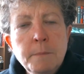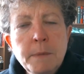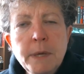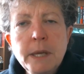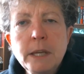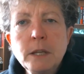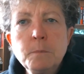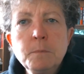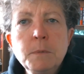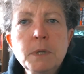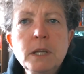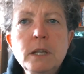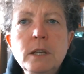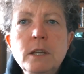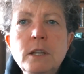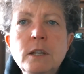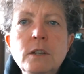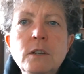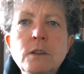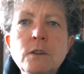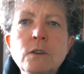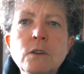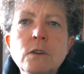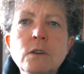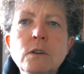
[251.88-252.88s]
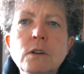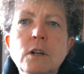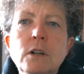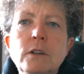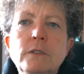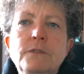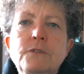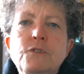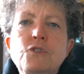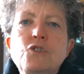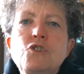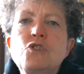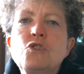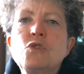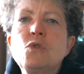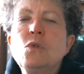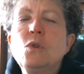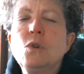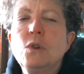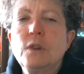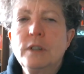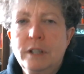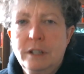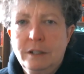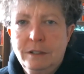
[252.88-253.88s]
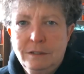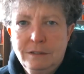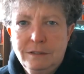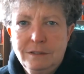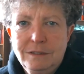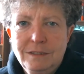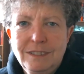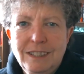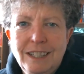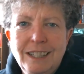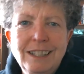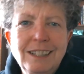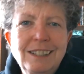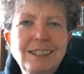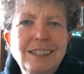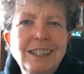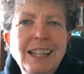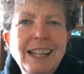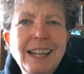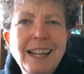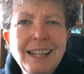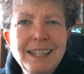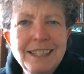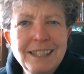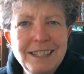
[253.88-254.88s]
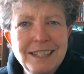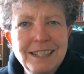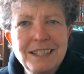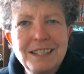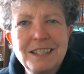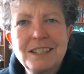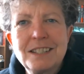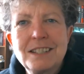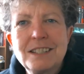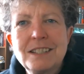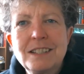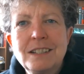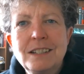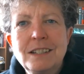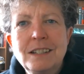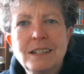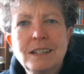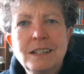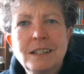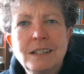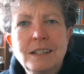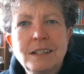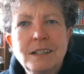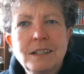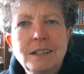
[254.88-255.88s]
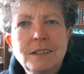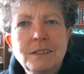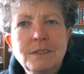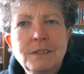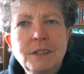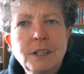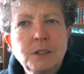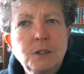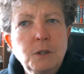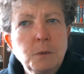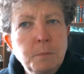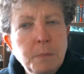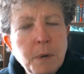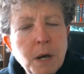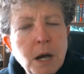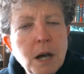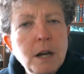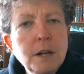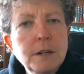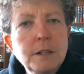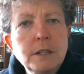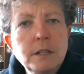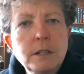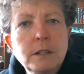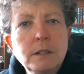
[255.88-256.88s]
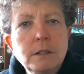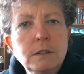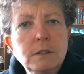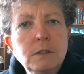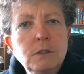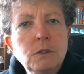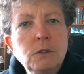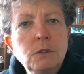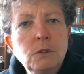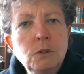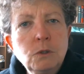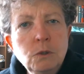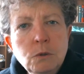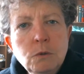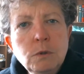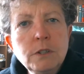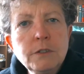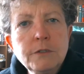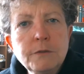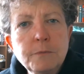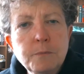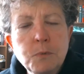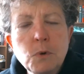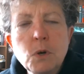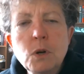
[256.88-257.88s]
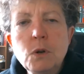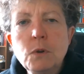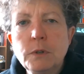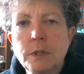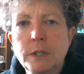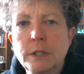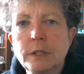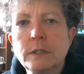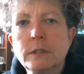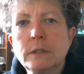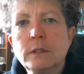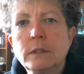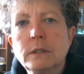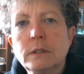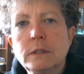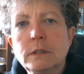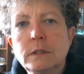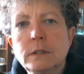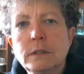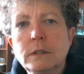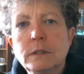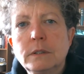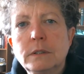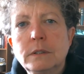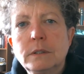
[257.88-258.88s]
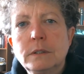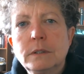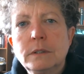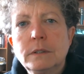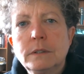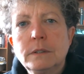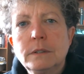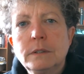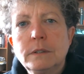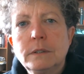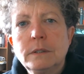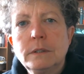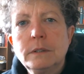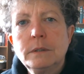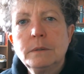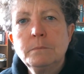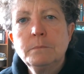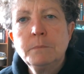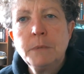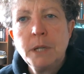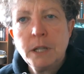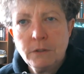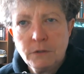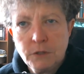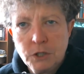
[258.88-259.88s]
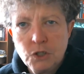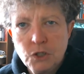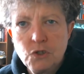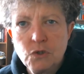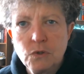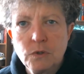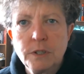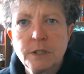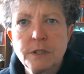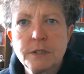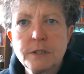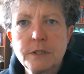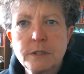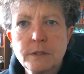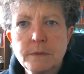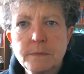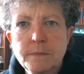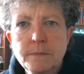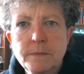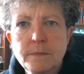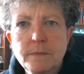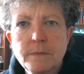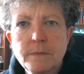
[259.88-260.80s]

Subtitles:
Make me hear of joy and gladness, that the body you have broken may rejoice.